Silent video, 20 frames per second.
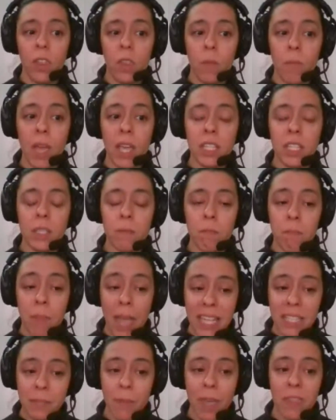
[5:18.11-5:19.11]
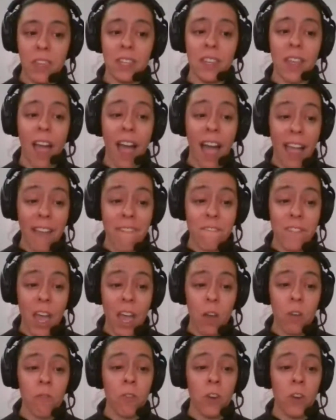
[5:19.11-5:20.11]
The best method I've
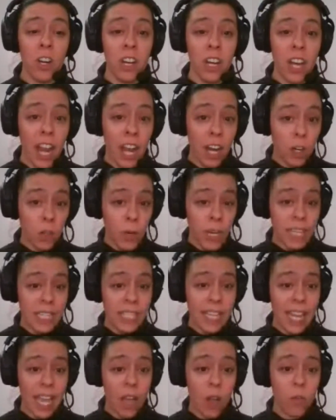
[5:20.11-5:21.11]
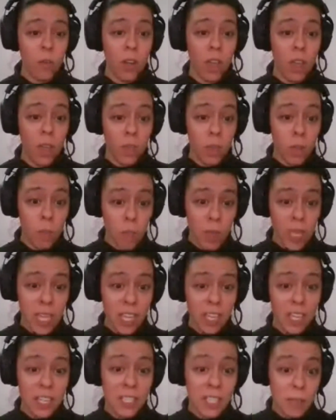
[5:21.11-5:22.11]
found for narrowing down the
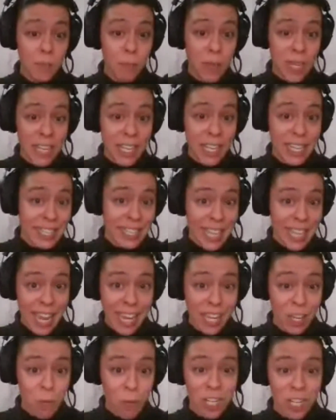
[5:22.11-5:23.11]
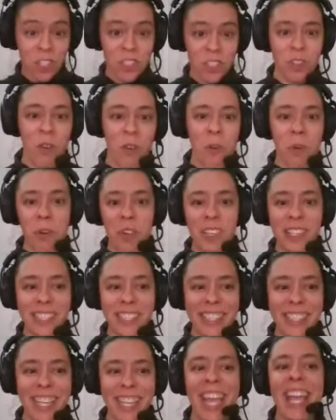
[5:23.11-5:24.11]
big speak language goal
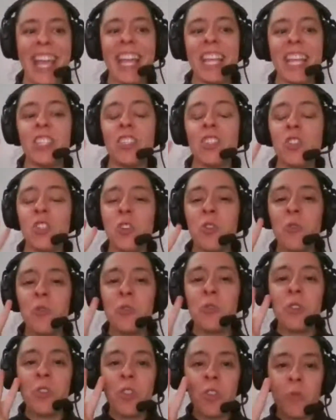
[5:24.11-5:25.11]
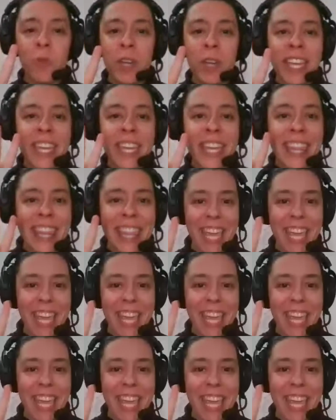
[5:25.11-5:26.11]
is choose three
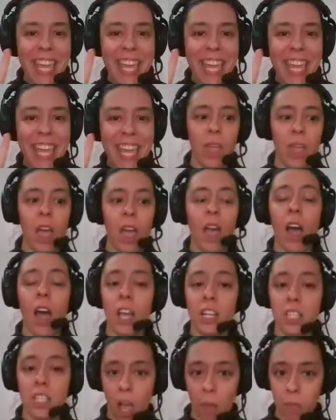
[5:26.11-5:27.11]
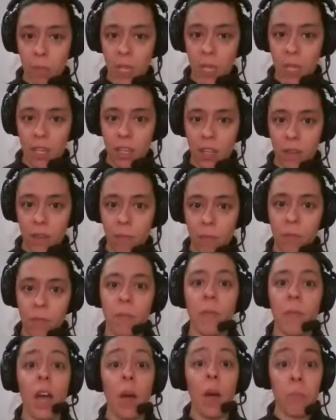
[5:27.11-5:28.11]
things: a topic,
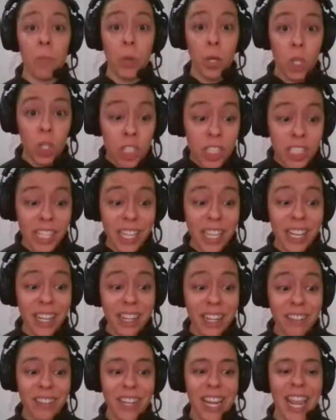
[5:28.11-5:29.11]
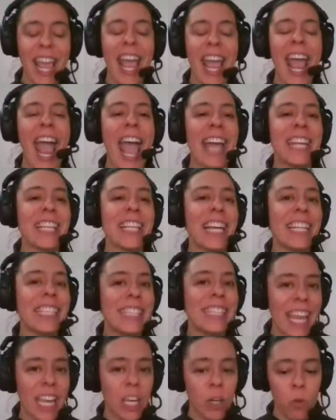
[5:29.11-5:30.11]
a person, and a
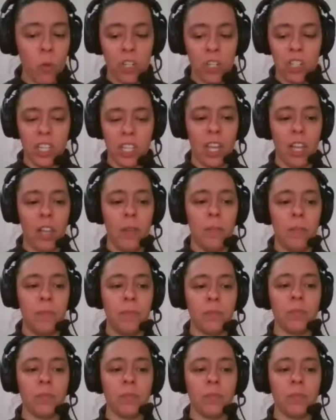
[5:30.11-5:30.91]
language skill.